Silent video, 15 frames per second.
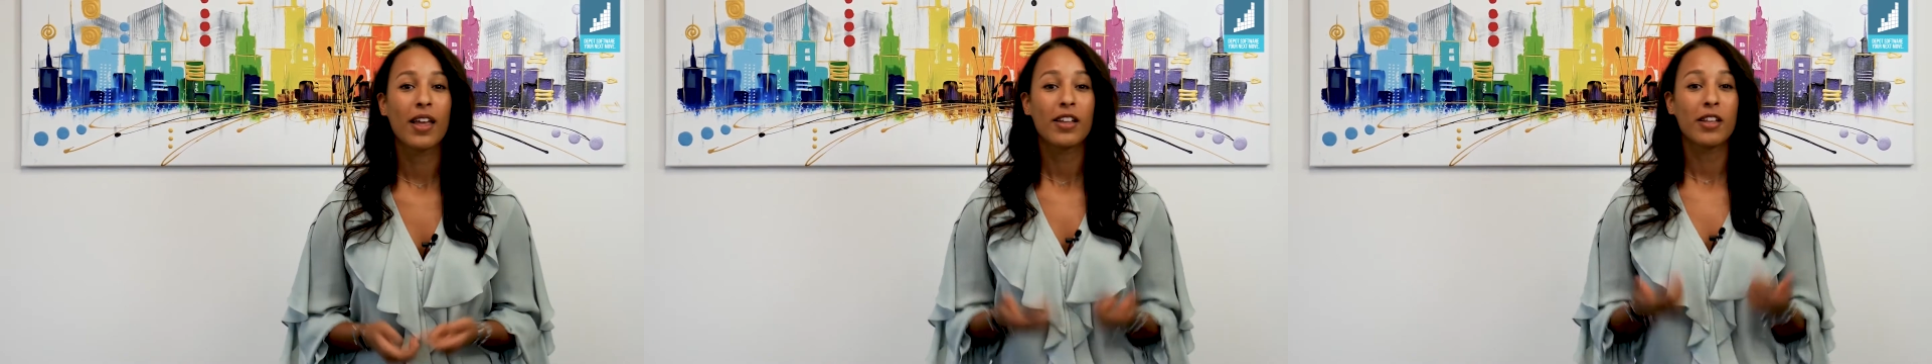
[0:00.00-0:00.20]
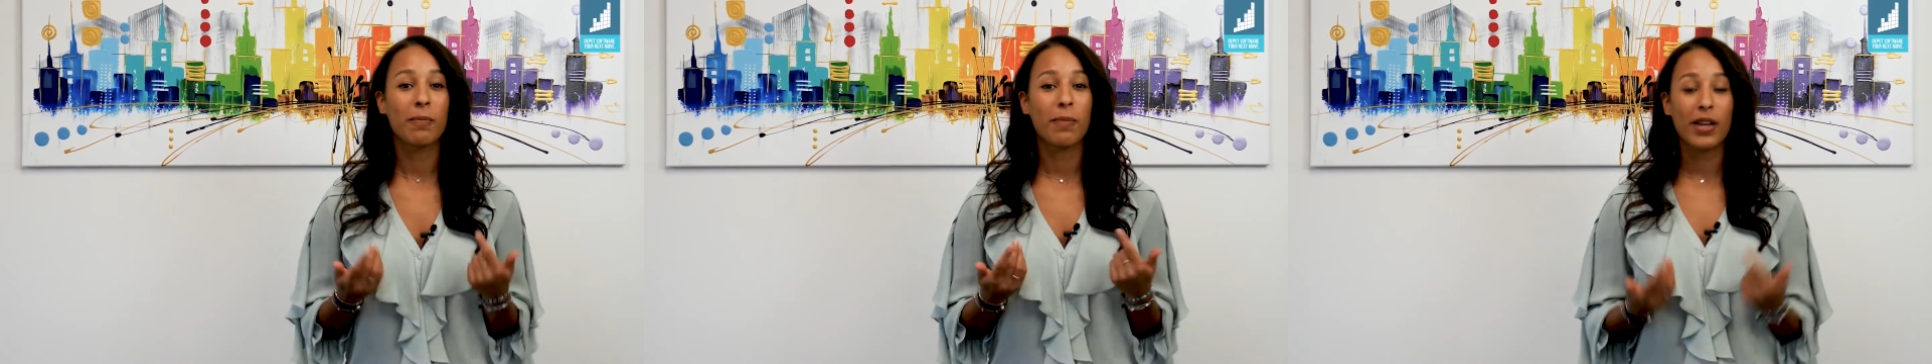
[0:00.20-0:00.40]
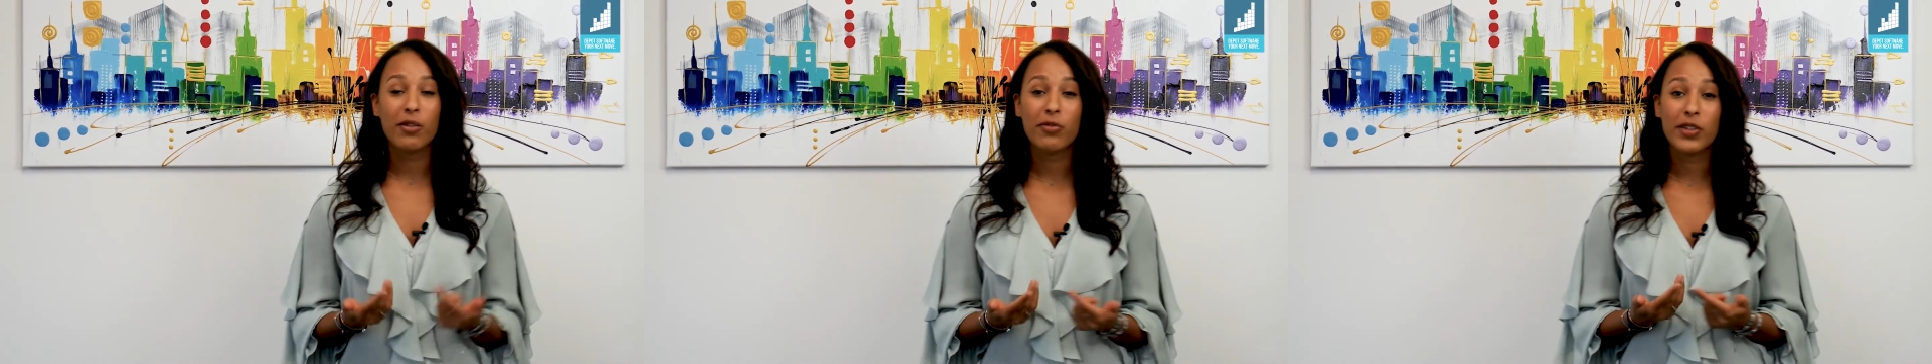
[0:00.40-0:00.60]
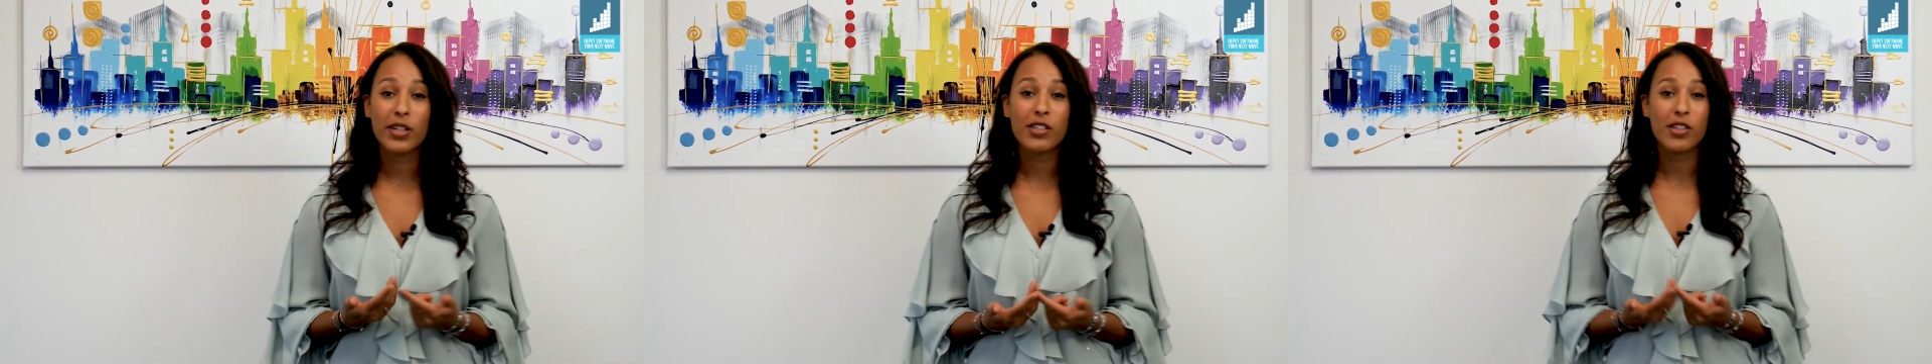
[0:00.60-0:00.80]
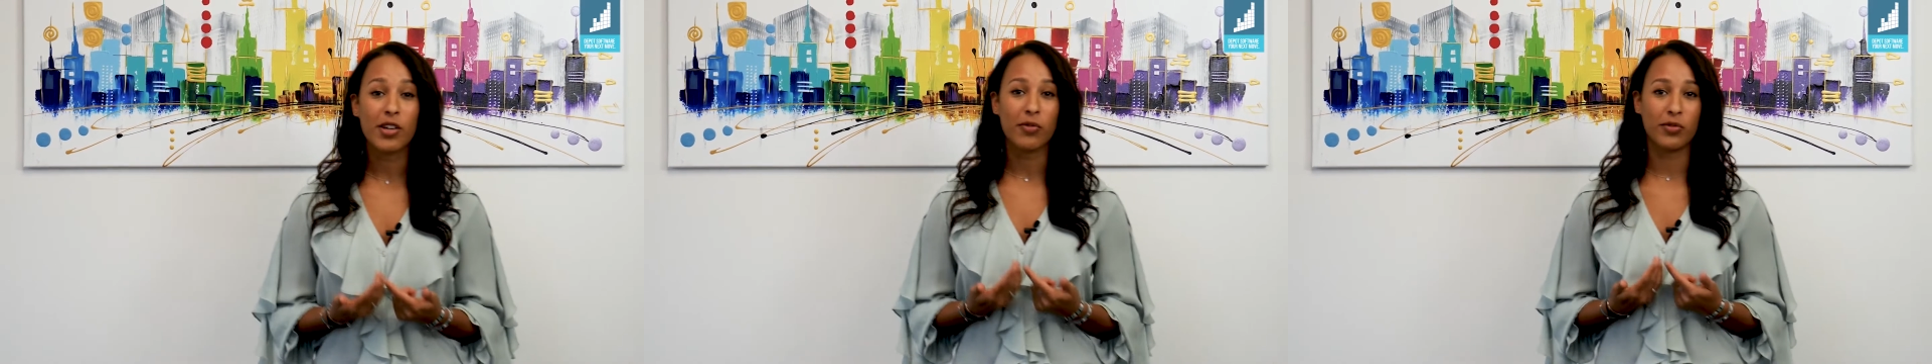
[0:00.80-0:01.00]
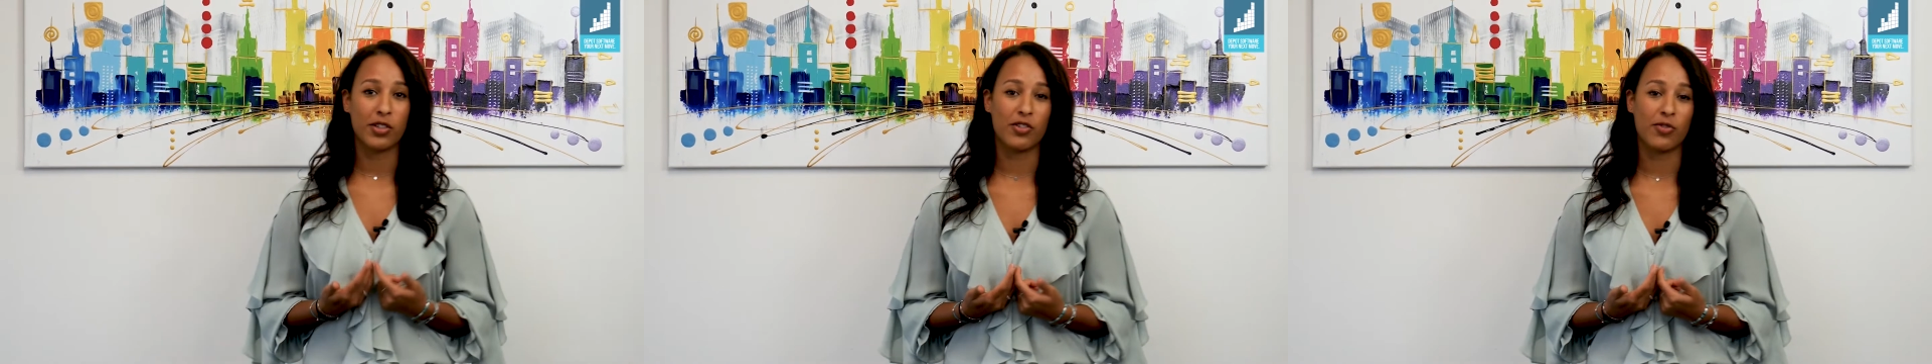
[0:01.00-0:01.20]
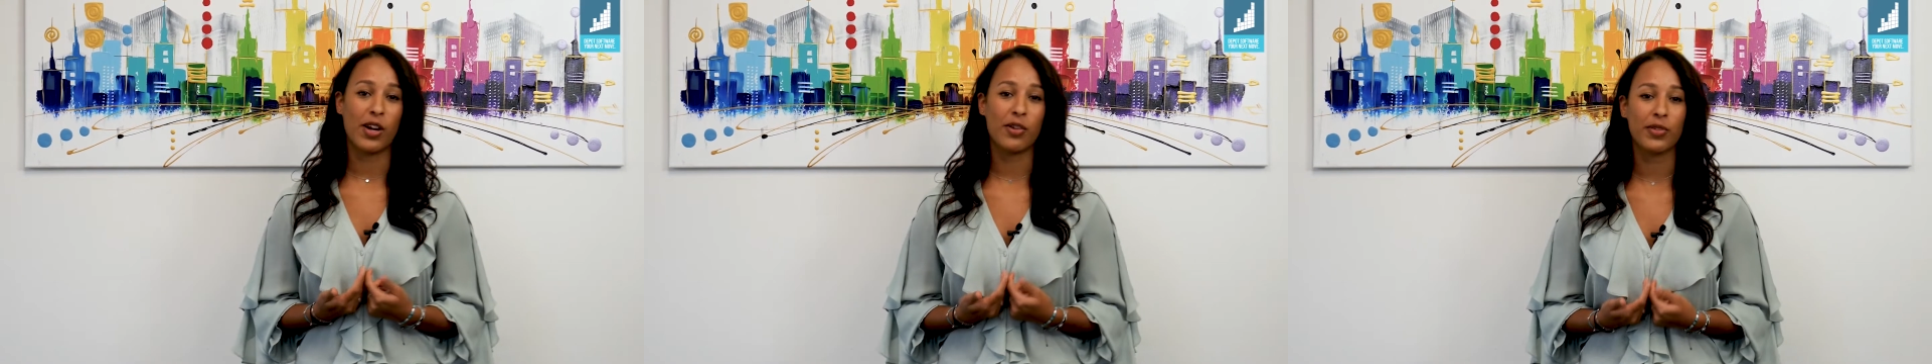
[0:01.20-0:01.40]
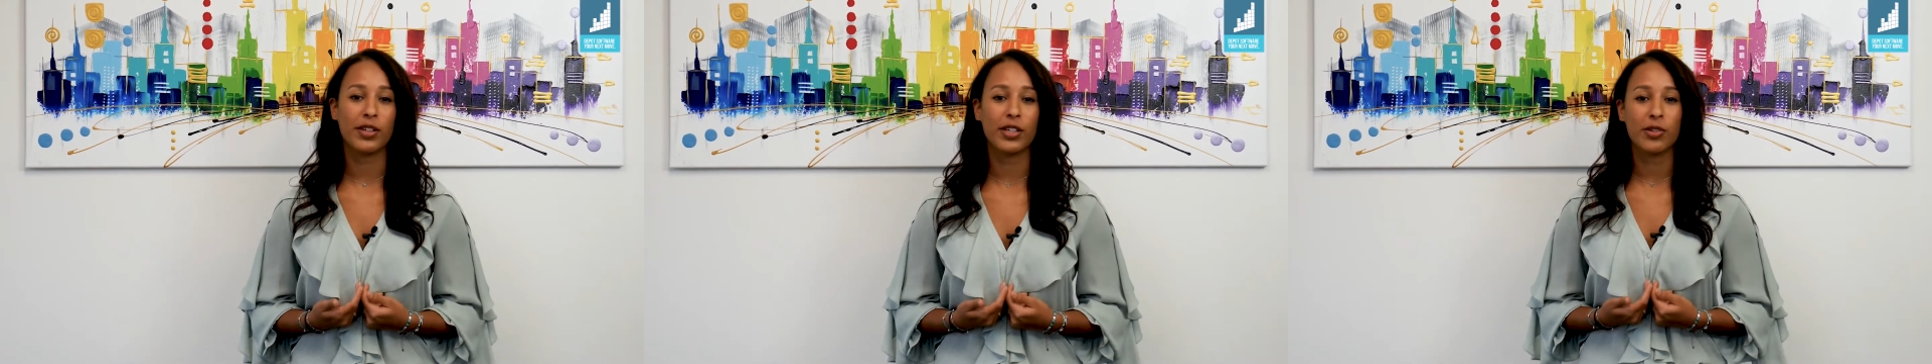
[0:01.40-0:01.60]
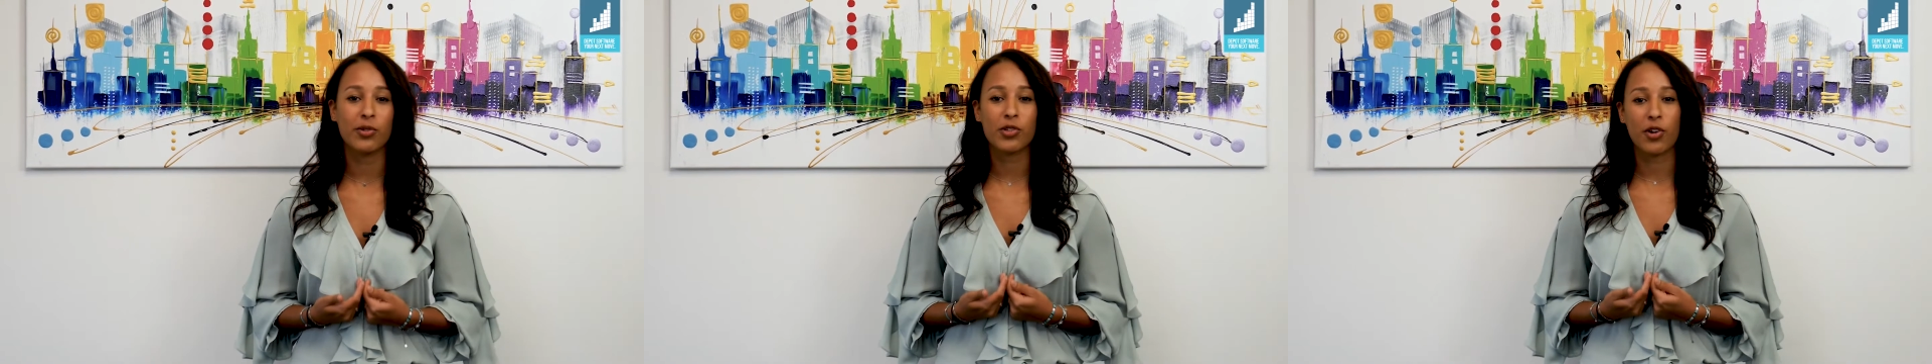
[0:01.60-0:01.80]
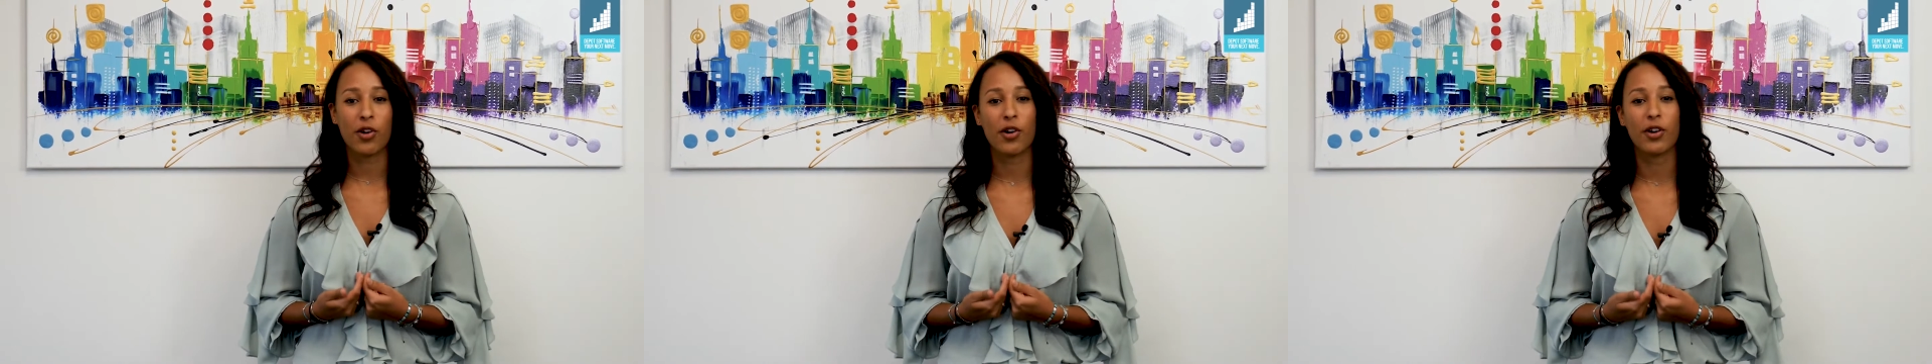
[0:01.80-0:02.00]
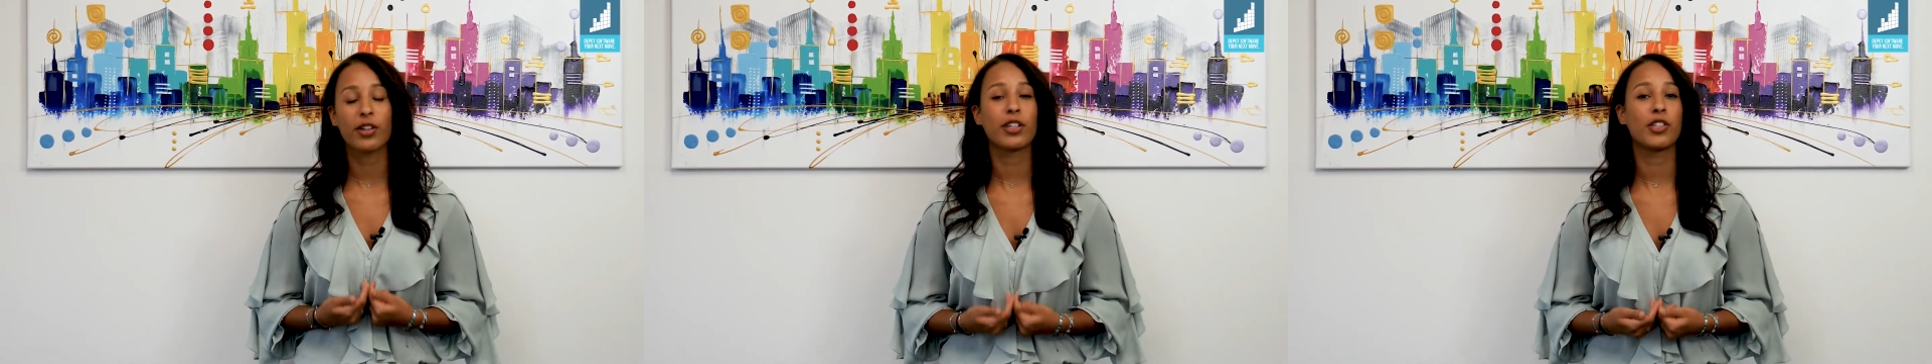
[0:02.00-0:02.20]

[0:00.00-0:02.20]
The benefits of these driver kiosks are